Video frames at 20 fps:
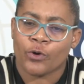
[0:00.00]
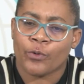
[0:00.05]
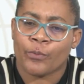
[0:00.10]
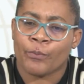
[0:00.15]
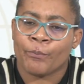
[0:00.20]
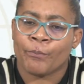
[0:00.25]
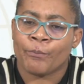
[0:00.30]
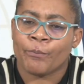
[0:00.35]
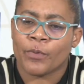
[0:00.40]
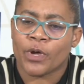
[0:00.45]

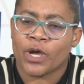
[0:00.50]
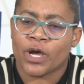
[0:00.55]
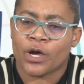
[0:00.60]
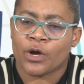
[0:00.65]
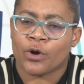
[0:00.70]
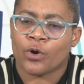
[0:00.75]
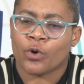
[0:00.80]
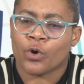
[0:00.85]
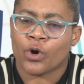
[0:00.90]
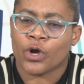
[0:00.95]

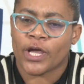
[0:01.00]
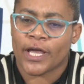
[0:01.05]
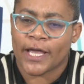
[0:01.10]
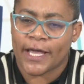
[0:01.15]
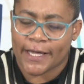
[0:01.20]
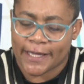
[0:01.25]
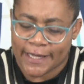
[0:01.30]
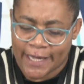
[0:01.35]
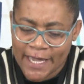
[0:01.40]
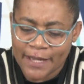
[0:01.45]

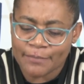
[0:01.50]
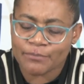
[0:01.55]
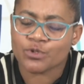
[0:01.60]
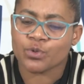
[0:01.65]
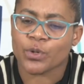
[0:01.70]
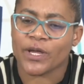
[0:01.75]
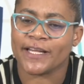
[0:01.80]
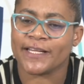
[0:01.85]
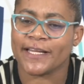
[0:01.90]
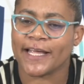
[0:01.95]
came
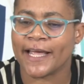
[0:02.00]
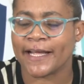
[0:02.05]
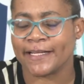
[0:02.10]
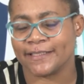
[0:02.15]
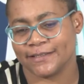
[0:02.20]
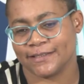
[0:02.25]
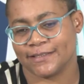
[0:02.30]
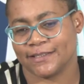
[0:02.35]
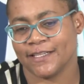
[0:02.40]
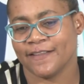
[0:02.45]
to an
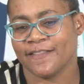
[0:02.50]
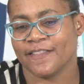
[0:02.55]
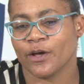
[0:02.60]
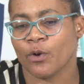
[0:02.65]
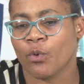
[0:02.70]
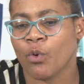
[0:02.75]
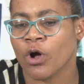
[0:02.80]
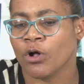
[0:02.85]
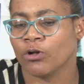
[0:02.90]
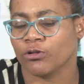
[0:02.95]
end in
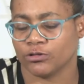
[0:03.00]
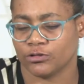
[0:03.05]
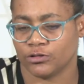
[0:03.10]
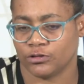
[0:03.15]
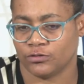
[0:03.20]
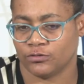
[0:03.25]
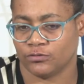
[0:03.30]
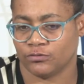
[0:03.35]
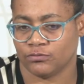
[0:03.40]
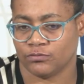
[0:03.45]
the world.
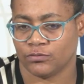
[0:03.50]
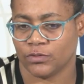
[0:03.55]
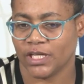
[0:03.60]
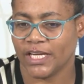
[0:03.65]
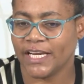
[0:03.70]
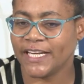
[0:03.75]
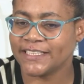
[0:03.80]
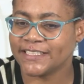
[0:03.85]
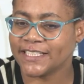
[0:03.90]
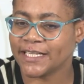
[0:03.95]

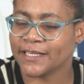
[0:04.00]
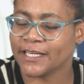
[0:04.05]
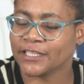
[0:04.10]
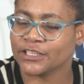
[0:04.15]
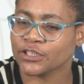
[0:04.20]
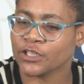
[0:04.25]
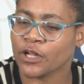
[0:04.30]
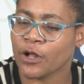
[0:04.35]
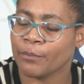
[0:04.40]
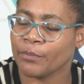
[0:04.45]

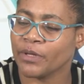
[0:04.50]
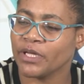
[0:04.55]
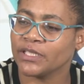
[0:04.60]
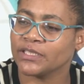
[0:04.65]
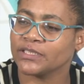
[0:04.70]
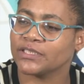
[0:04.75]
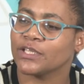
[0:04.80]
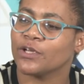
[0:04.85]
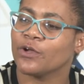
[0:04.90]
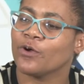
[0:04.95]
International
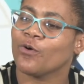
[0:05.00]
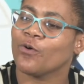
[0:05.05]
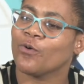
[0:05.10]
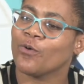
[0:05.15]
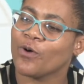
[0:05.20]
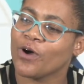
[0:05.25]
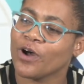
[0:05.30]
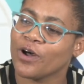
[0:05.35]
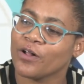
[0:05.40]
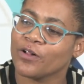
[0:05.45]
means
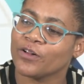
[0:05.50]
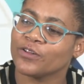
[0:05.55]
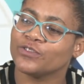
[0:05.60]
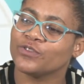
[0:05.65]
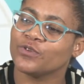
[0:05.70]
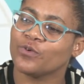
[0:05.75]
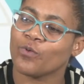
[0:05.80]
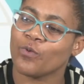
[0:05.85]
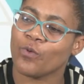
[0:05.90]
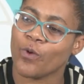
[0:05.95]

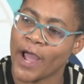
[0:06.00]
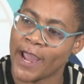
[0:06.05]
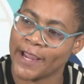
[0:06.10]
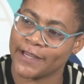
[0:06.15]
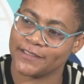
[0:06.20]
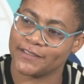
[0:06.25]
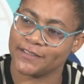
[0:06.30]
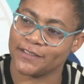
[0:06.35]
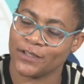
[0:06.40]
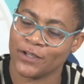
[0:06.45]
worldwide.